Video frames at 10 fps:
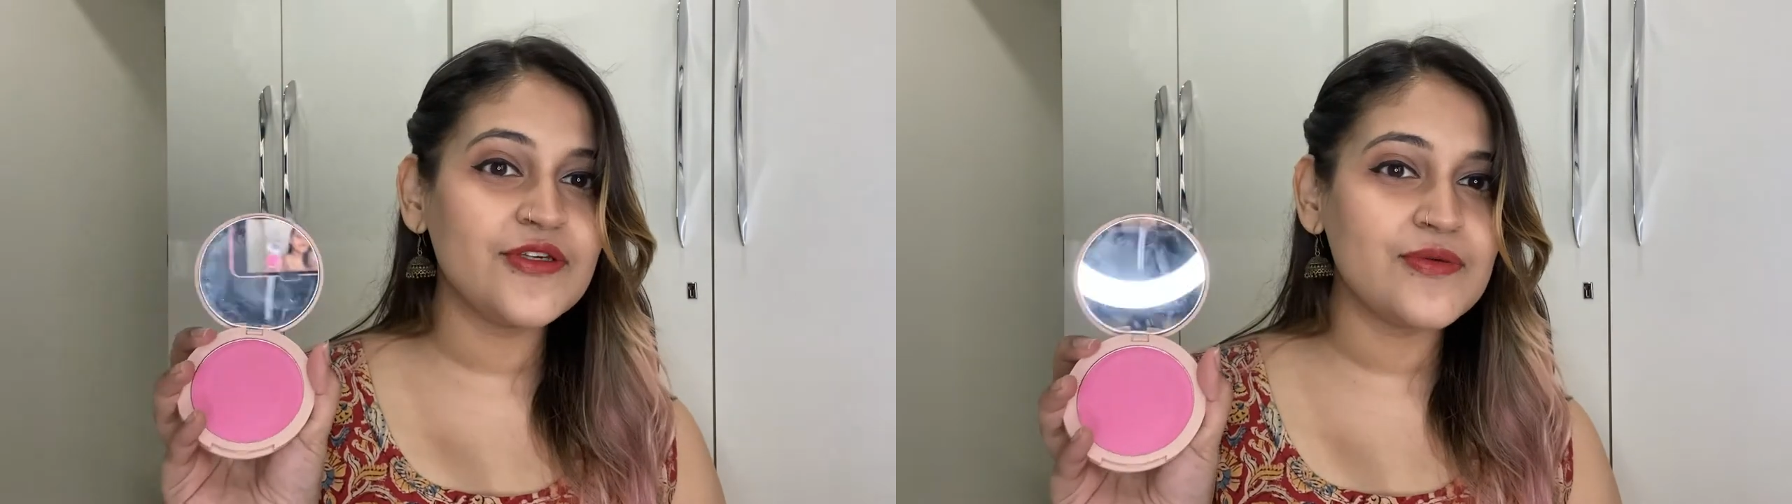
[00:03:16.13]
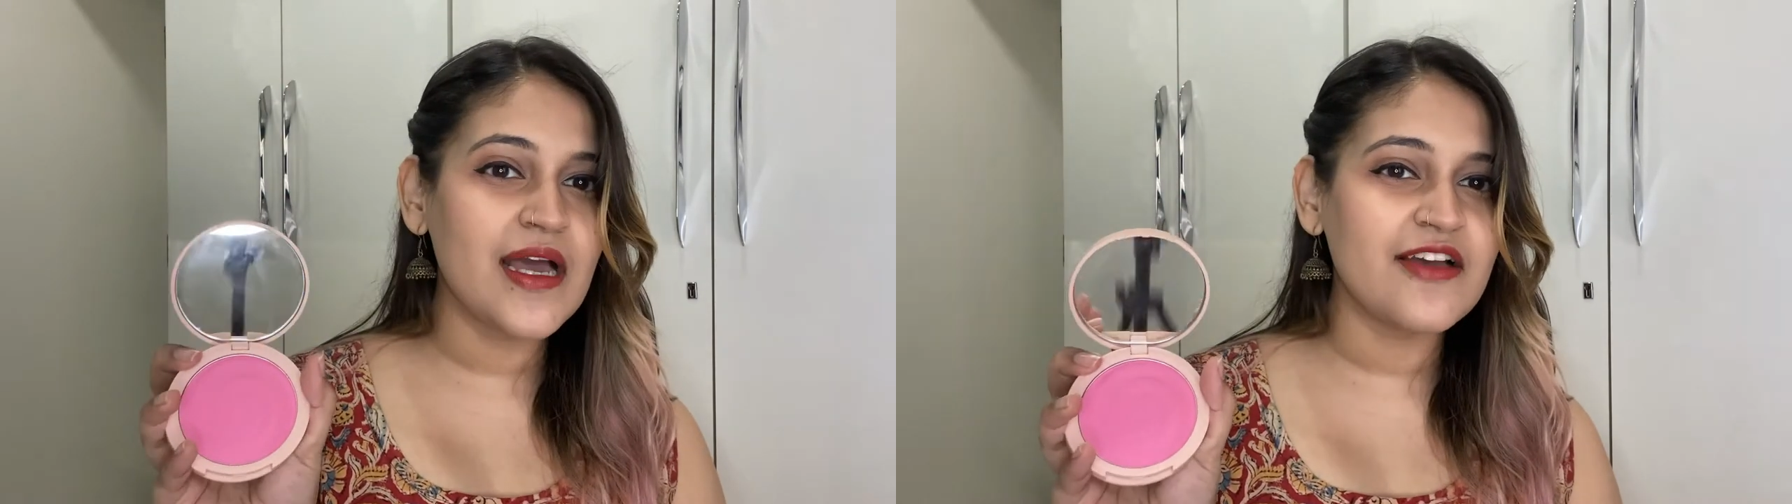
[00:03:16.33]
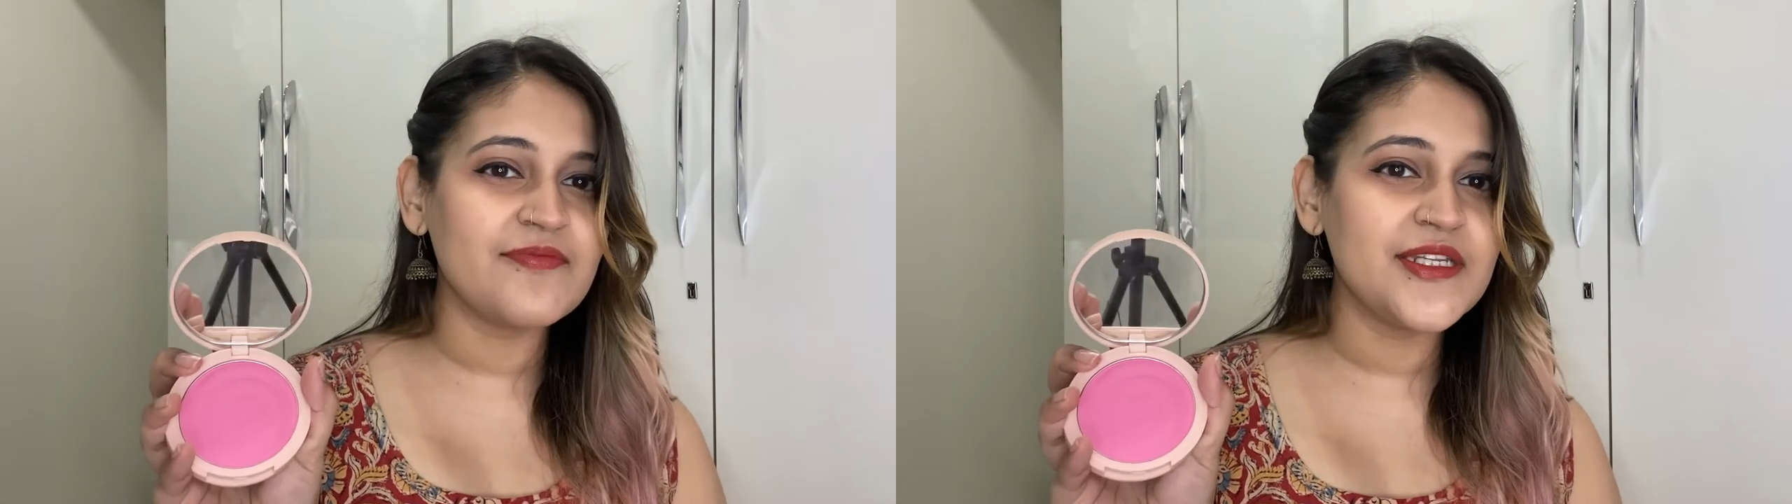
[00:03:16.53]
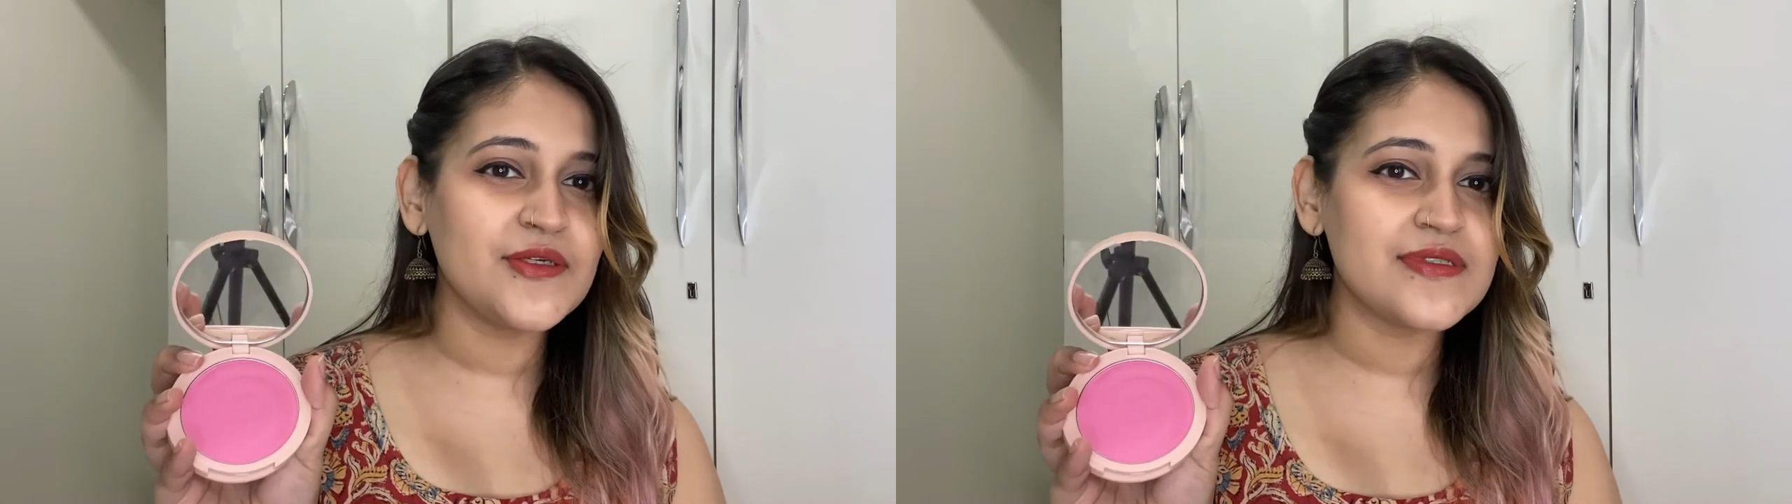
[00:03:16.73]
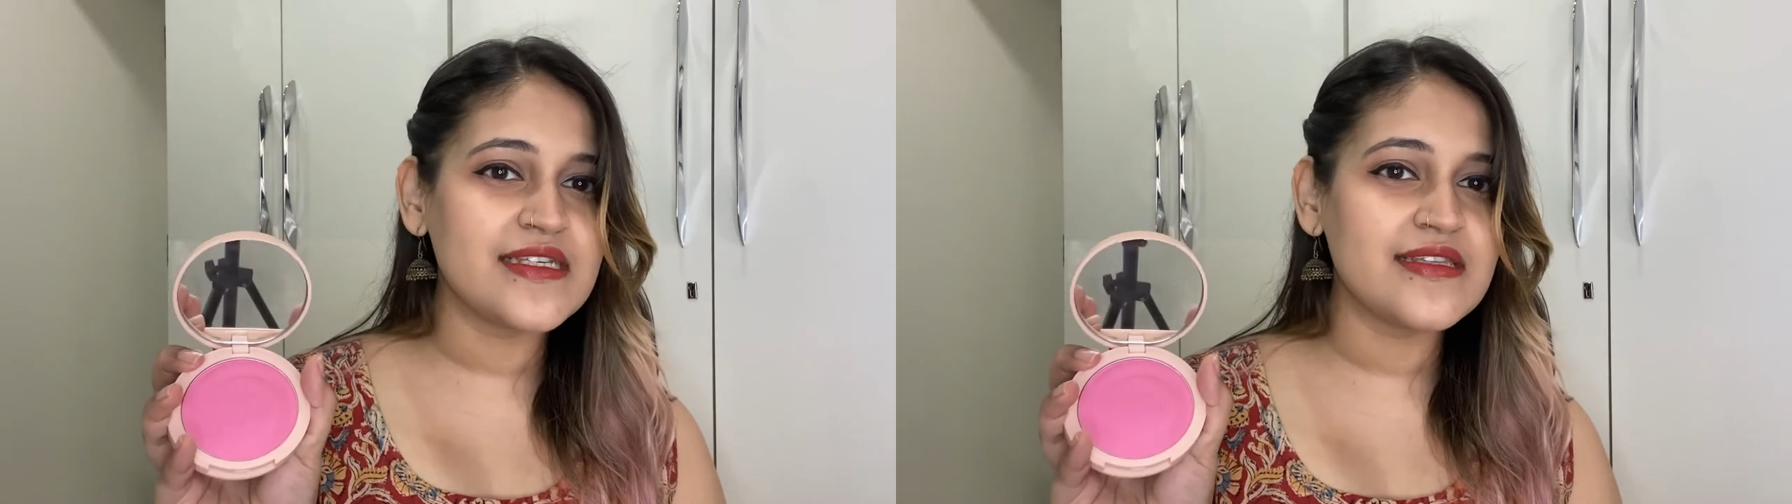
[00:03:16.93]
been
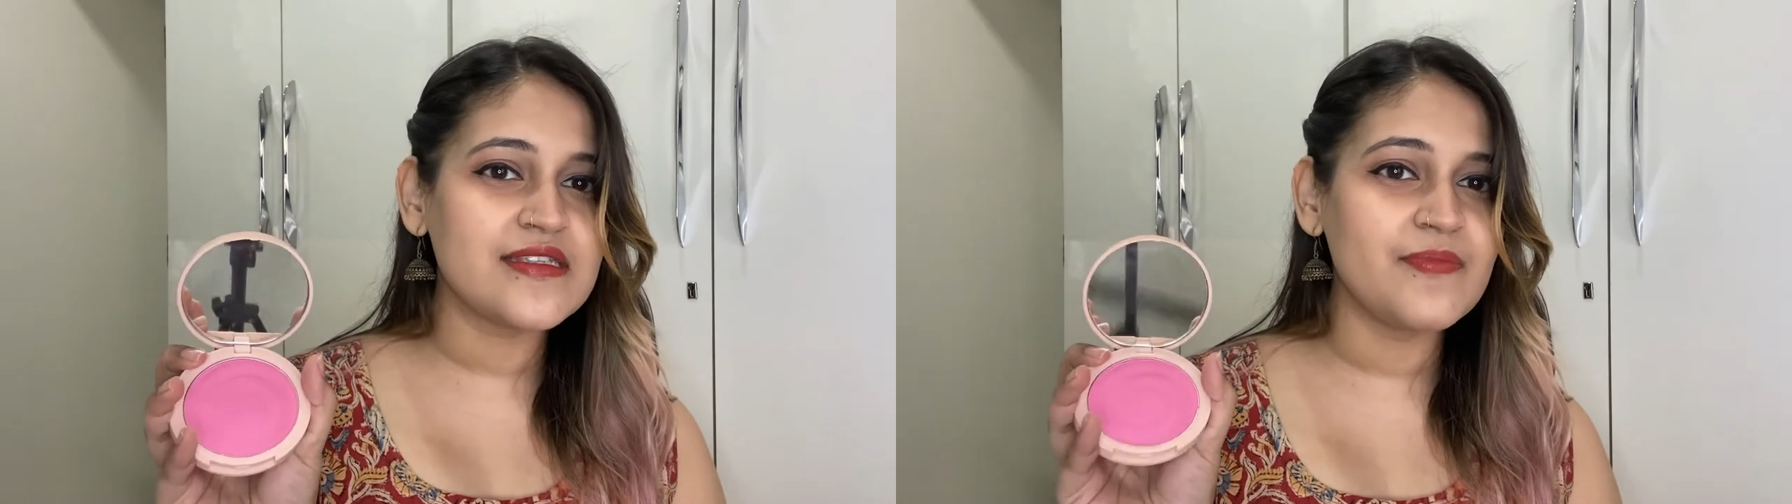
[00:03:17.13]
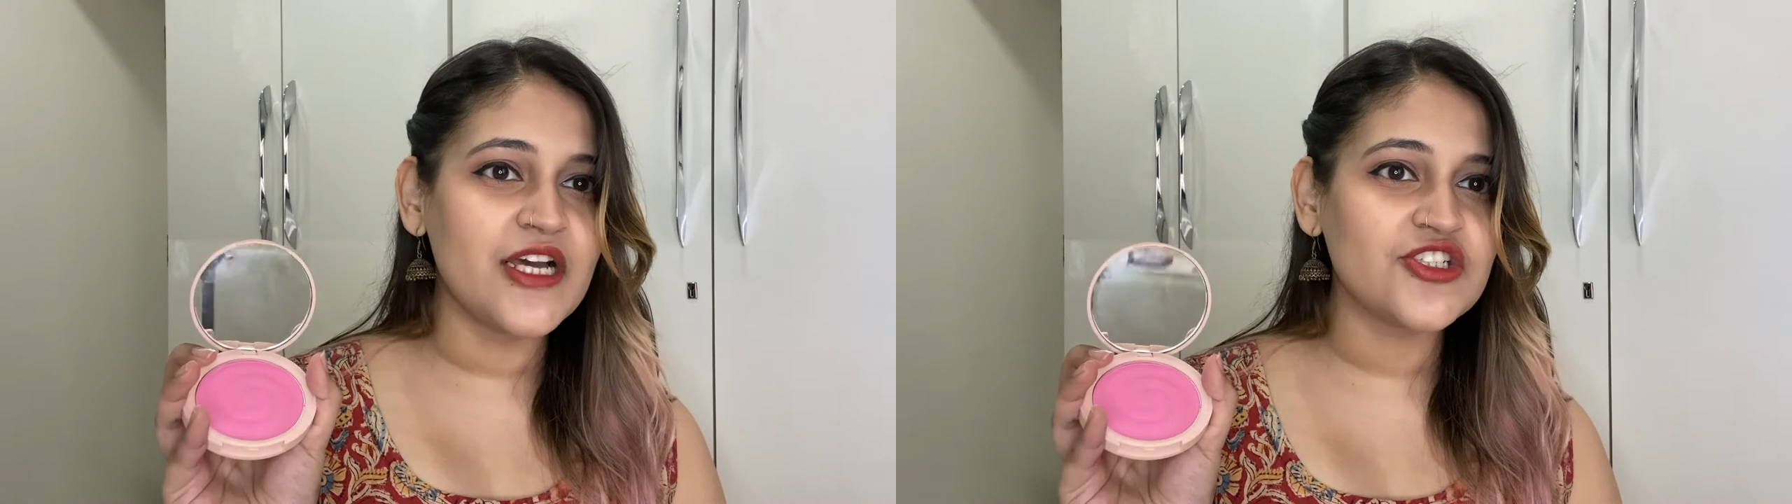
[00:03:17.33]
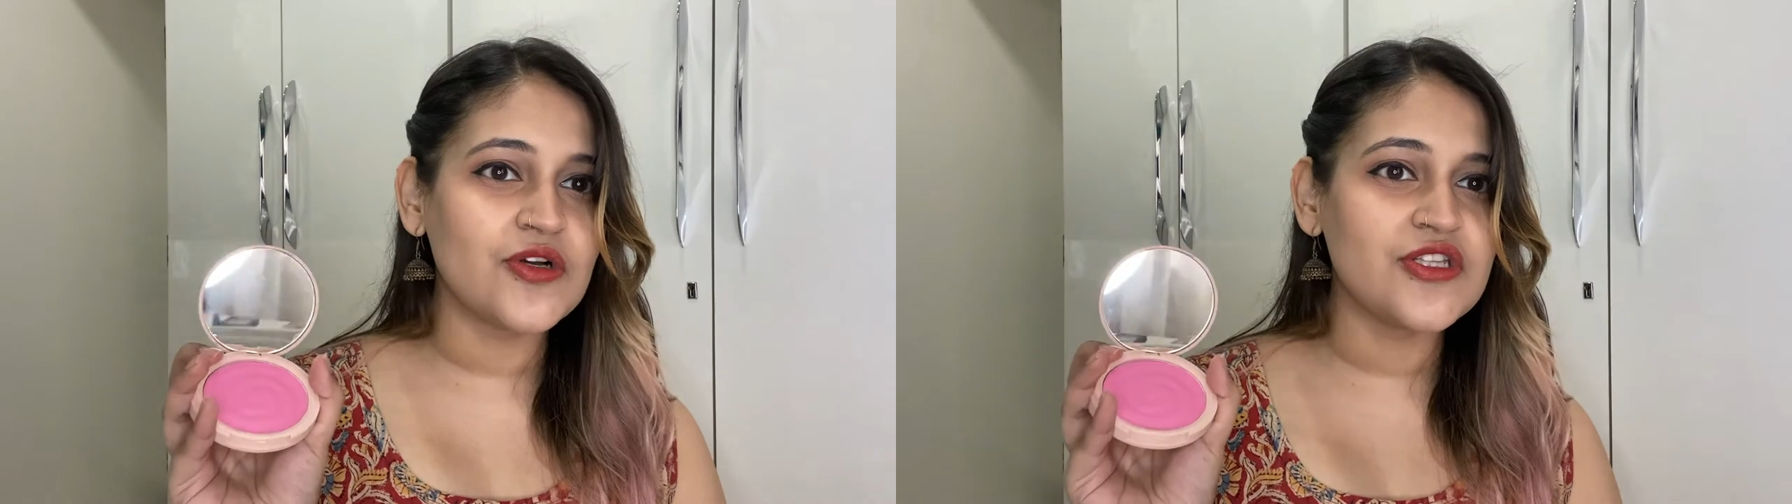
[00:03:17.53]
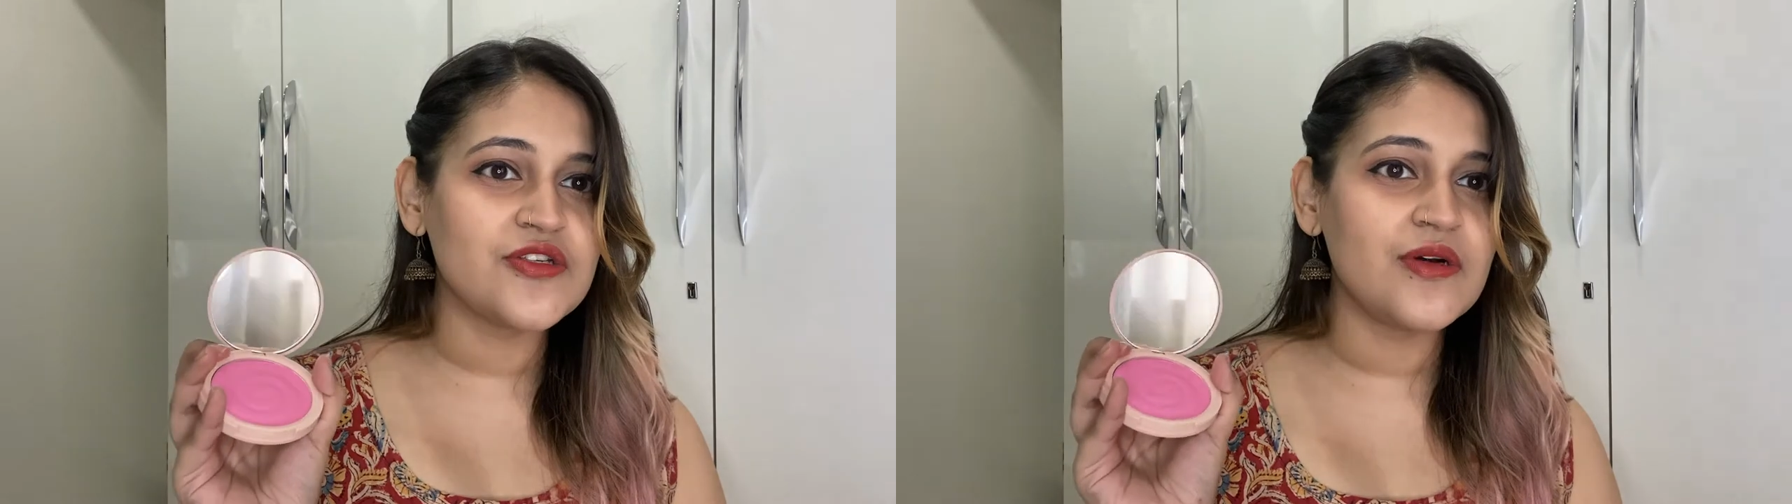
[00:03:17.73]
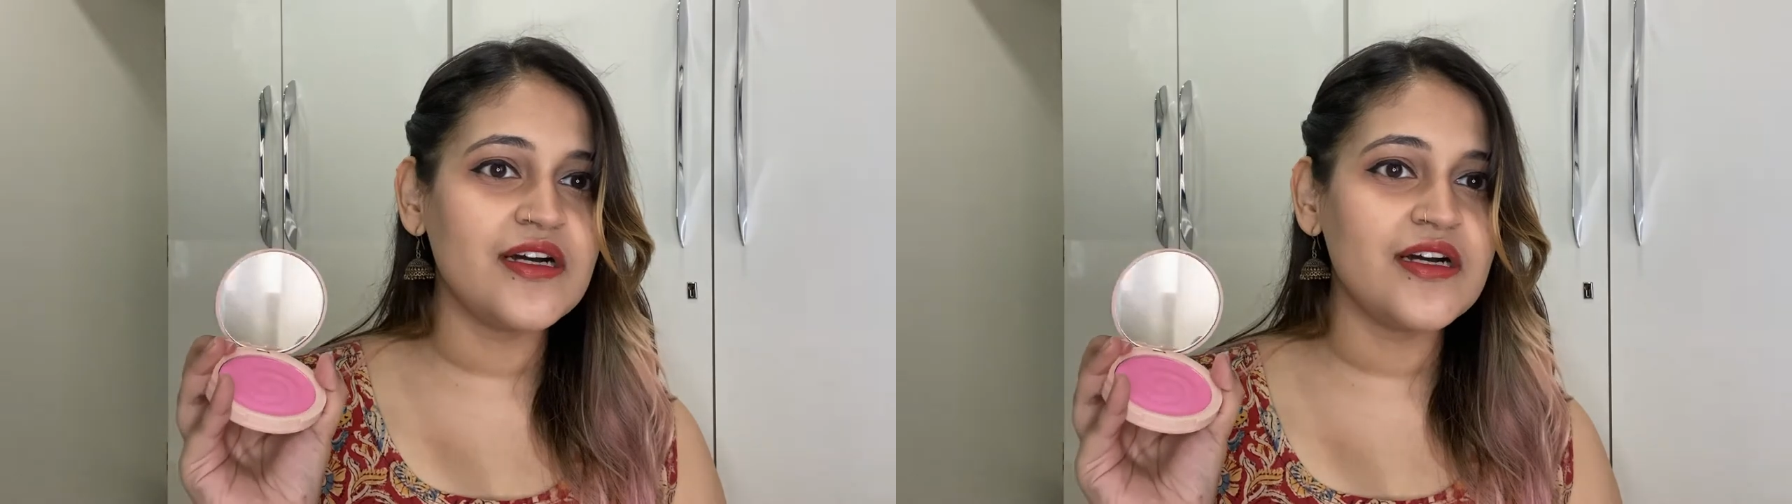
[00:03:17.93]
using this blush also